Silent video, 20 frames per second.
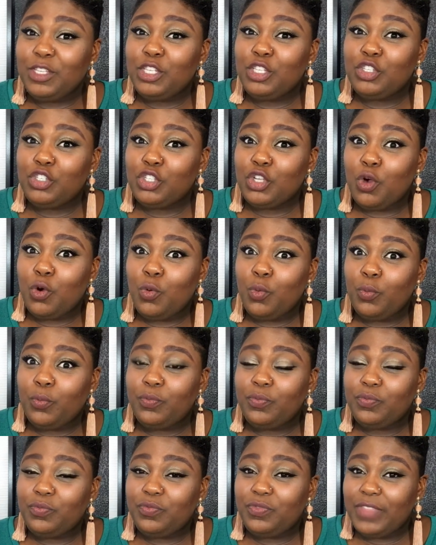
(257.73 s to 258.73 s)
So
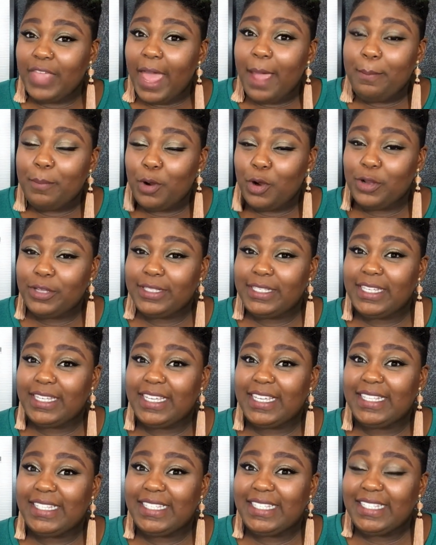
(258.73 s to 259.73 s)
that person
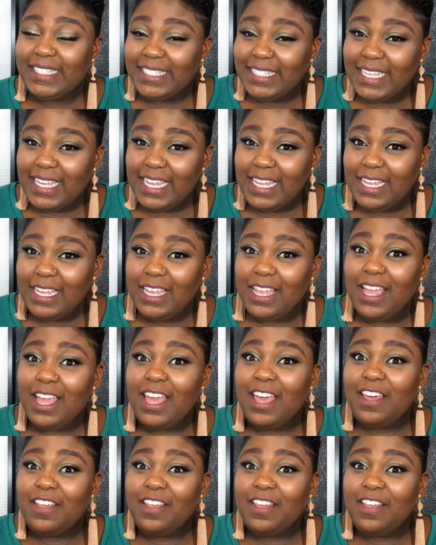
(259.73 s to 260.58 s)
can see